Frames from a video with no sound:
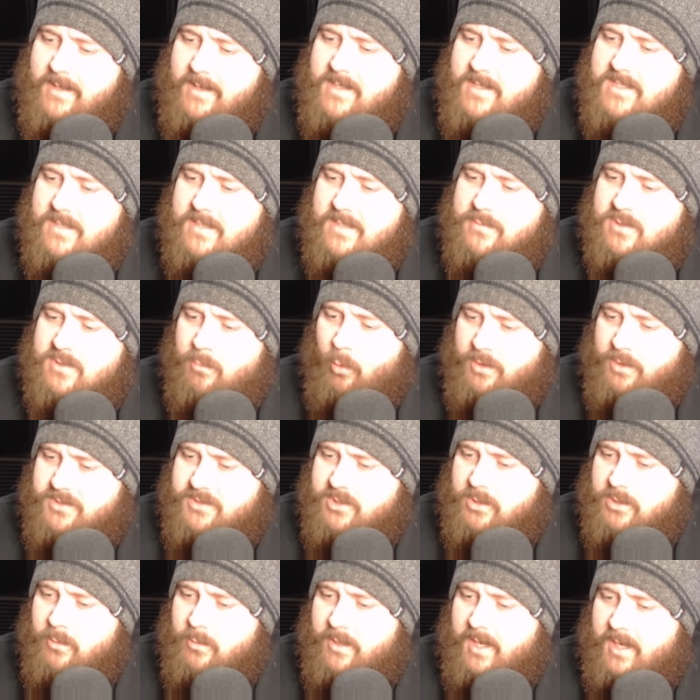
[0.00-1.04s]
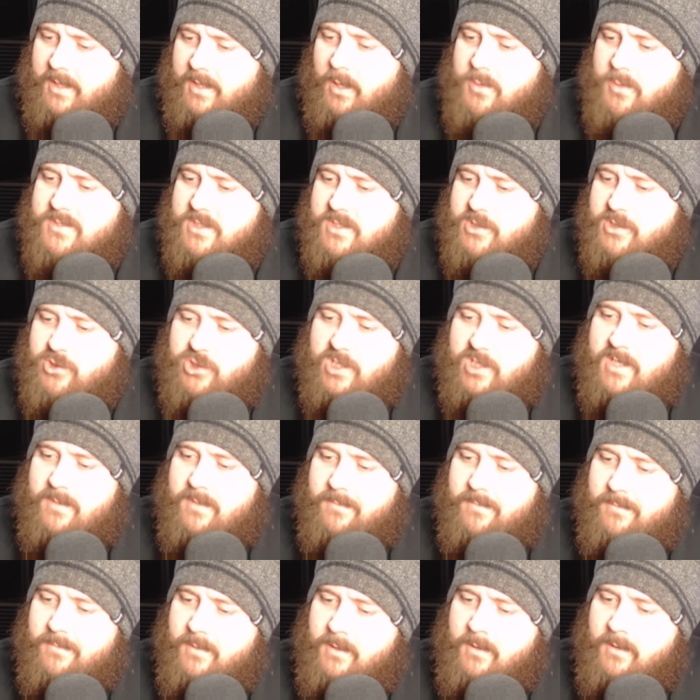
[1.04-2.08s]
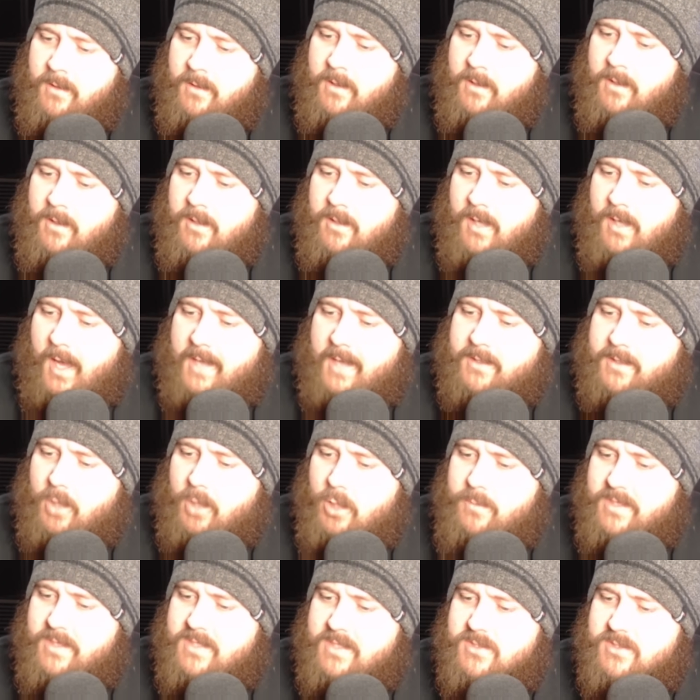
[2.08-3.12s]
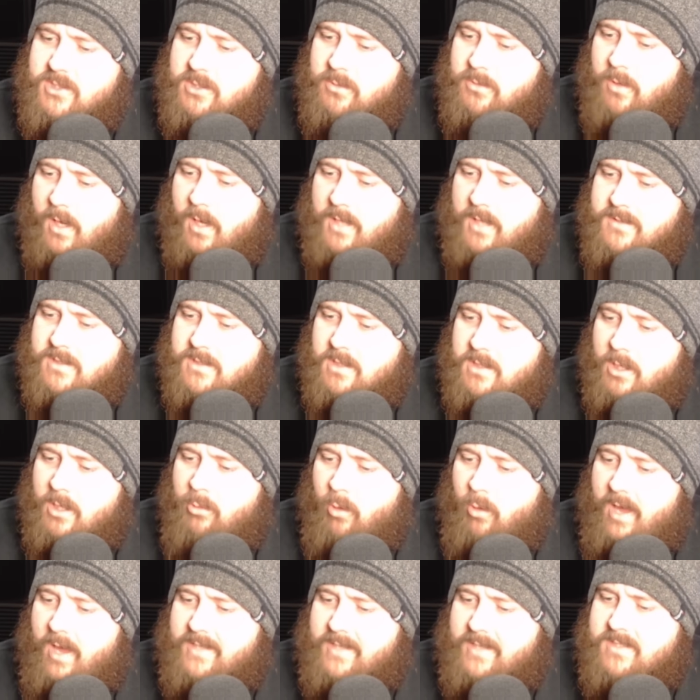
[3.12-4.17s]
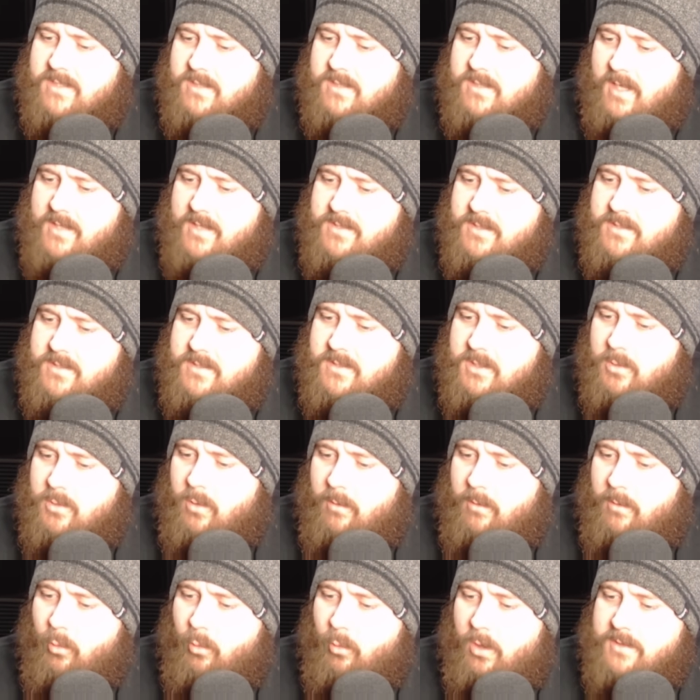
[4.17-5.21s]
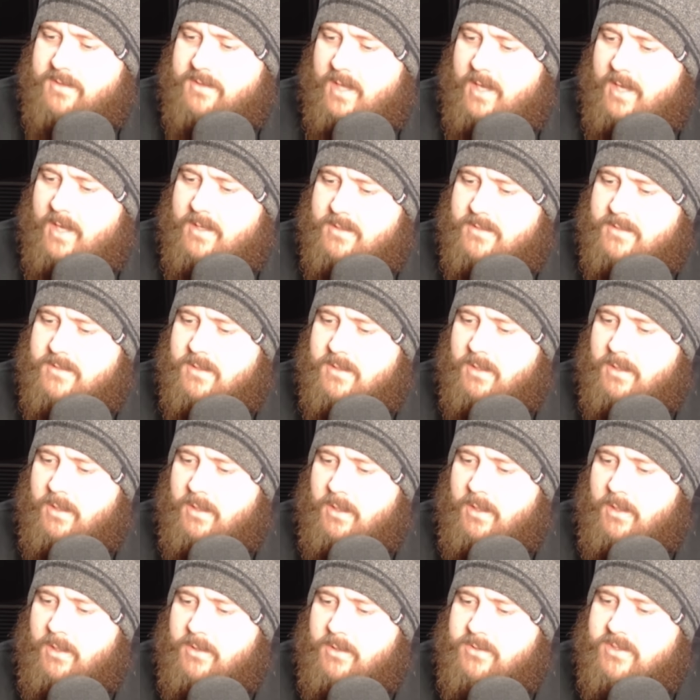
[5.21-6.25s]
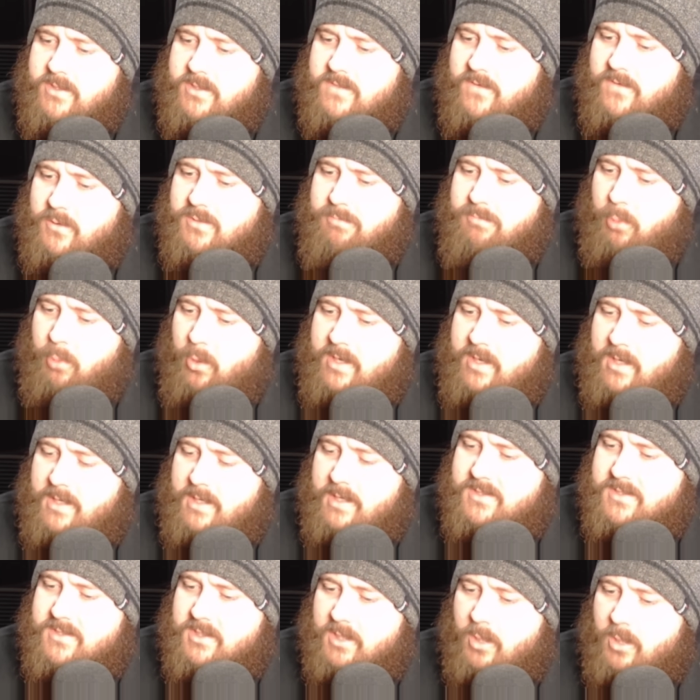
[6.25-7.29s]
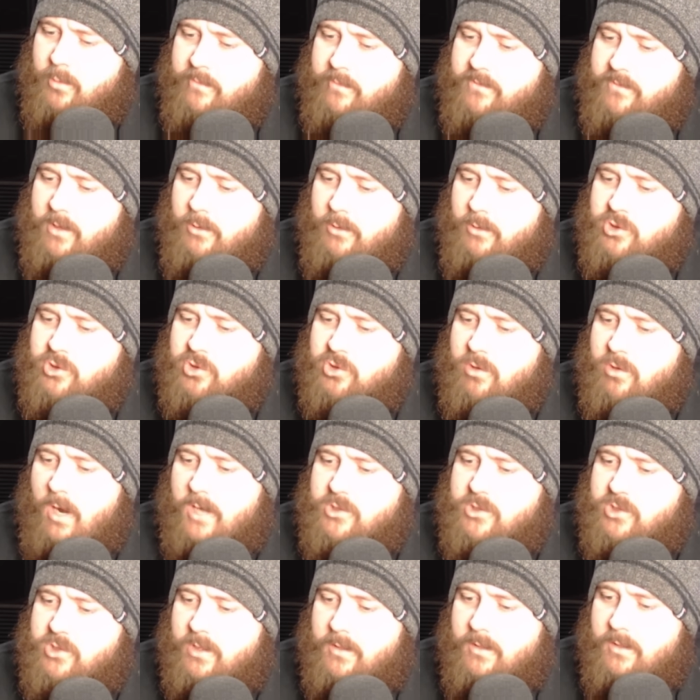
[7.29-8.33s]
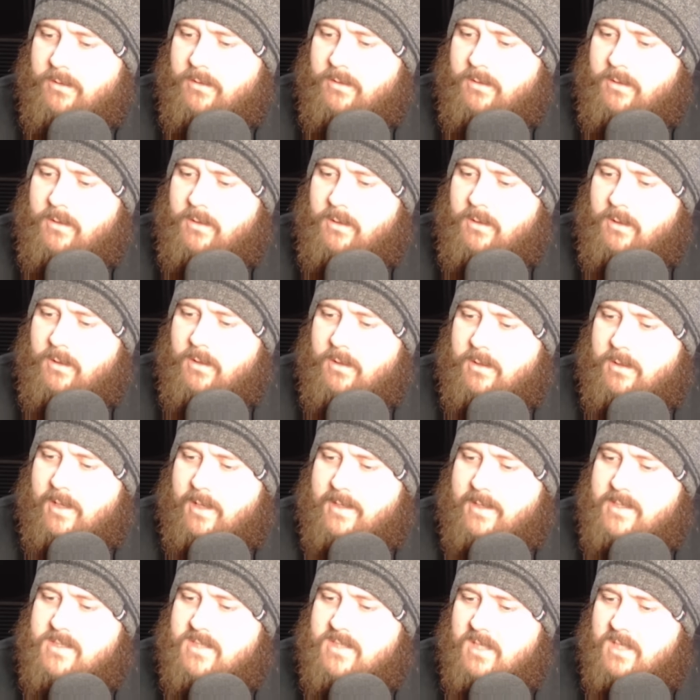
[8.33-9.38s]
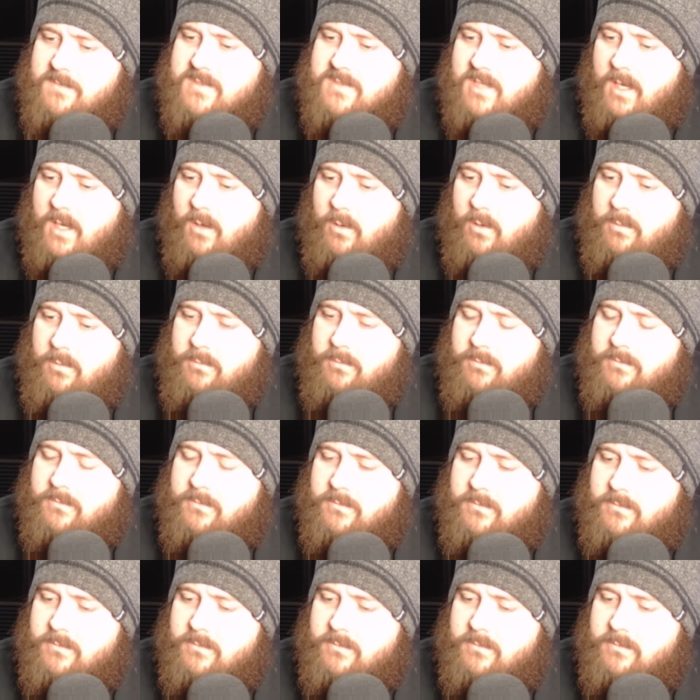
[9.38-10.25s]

Any tips on what to do when I go to the gym? I go, but it's too hard to know what exercises to do on what days. Just feels pointless to go with no structure. Any tips? Help.